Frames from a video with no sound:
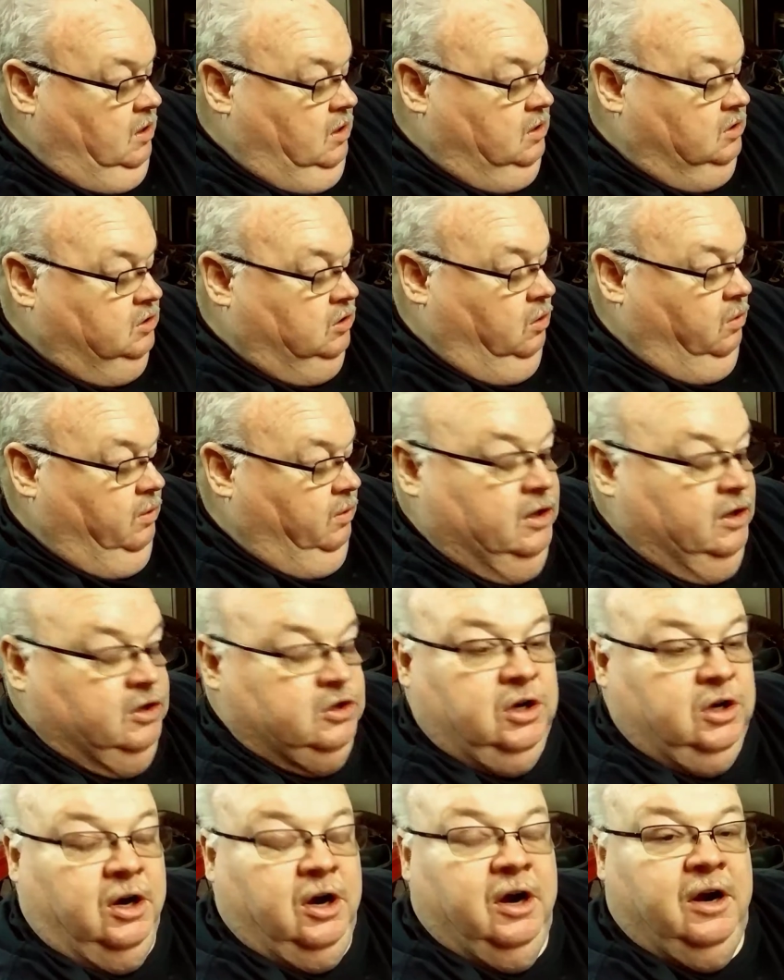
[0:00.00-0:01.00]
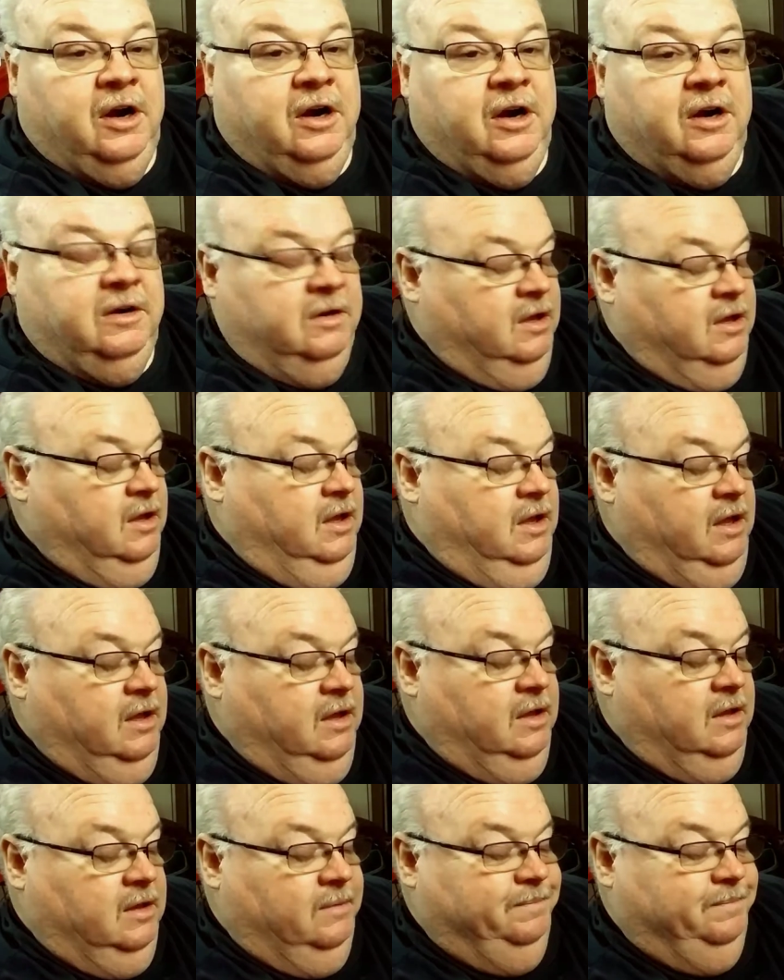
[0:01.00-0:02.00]
So turn,
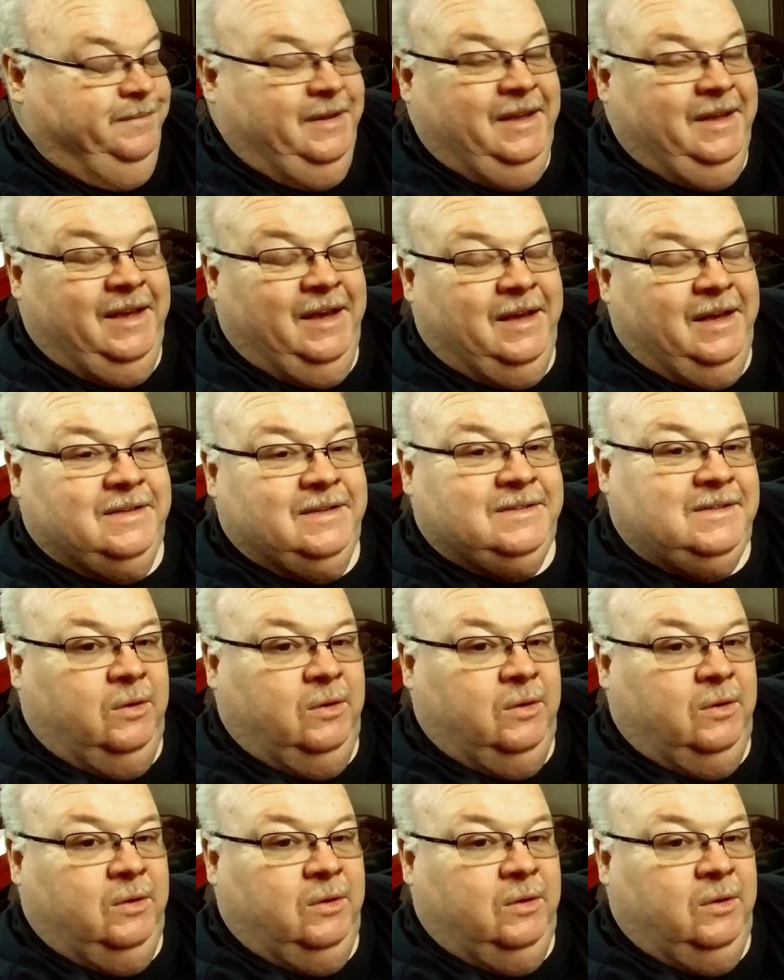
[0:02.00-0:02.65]
yes,